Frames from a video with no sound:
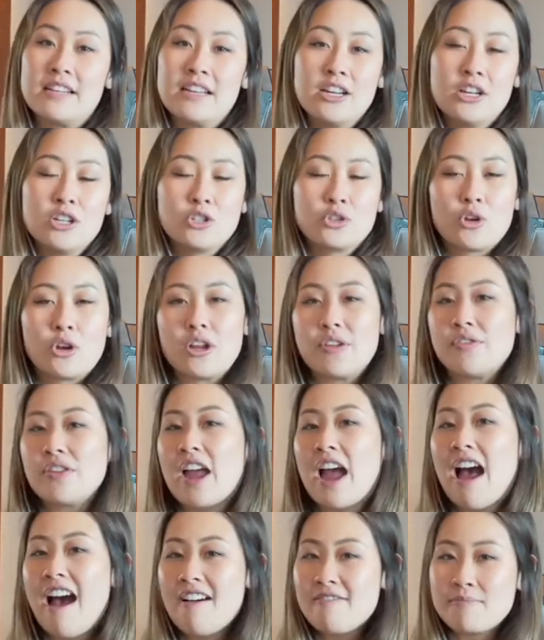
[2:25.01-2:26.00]
So if you
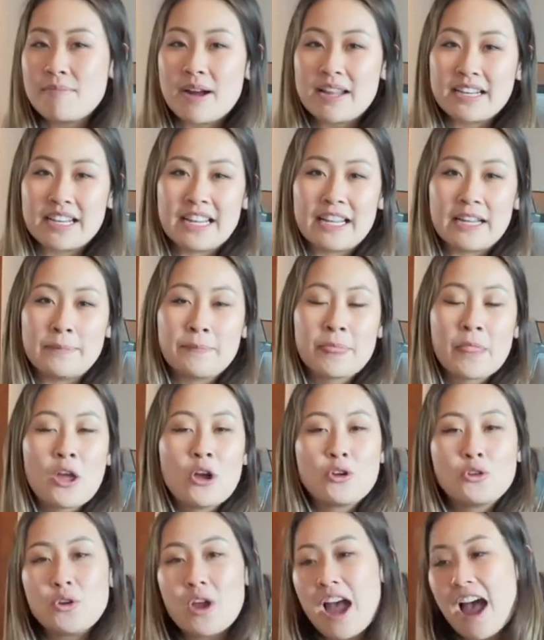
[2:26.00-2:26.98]
have money,
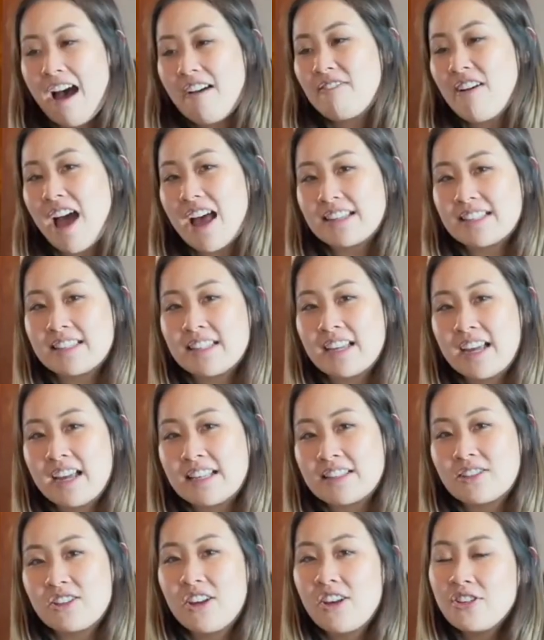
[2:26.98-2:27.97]
you have assets,